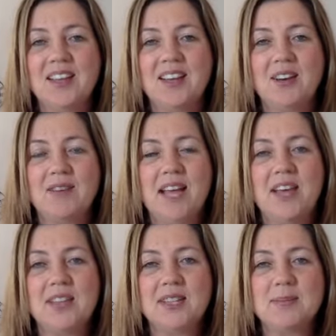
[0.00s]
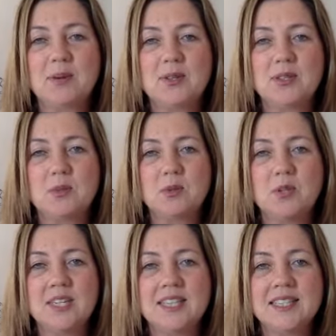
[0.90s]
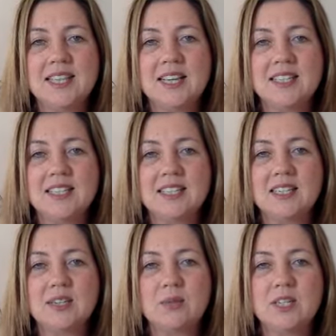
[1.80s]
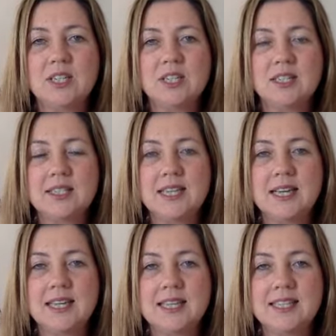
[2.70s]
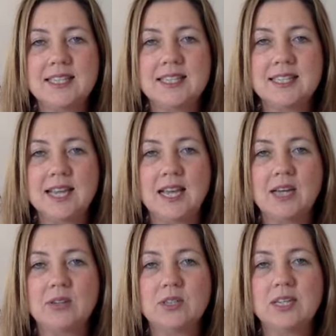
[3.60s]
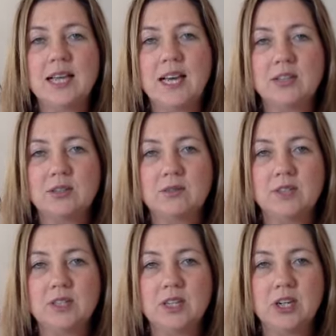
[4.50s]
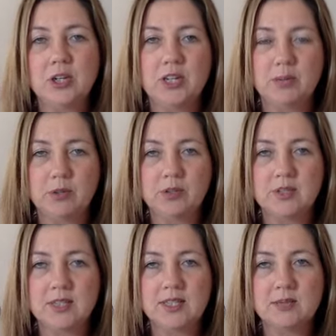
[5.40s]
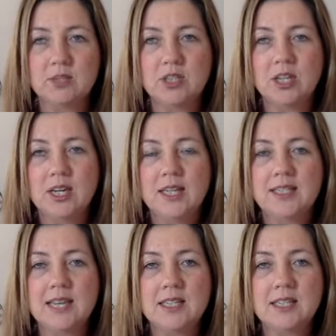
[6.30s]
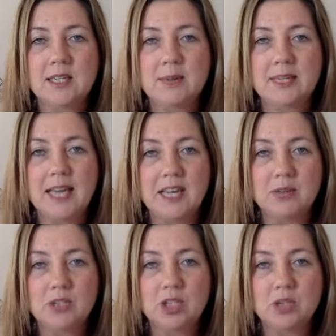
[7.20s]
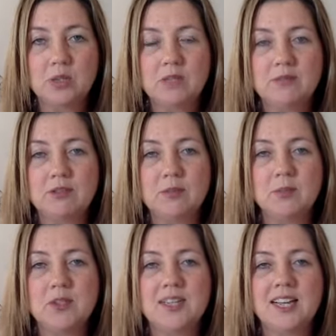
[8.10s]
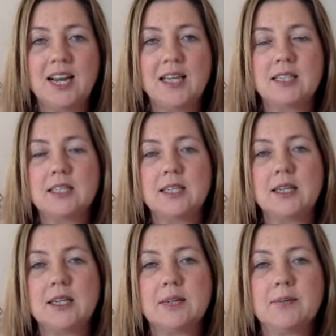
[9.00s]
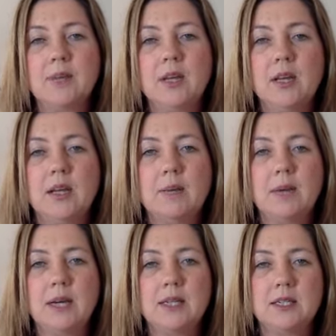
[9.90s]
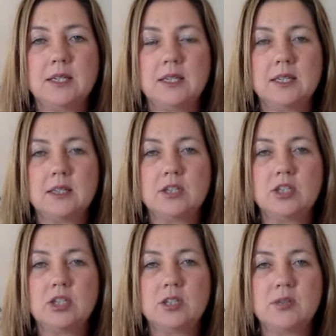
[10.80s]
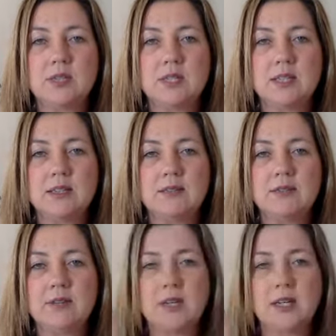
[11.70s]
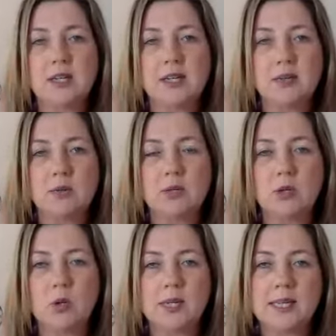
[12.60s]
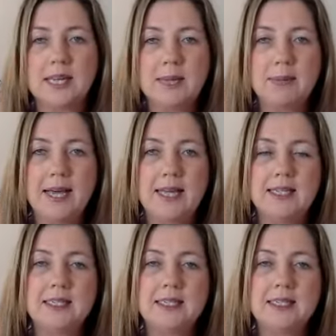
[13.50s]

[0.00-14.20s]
of how that's possible is that we just take the sound out of the learning process, which sounds a little bit counterintuitive for a music class, but students receive what we call a keypad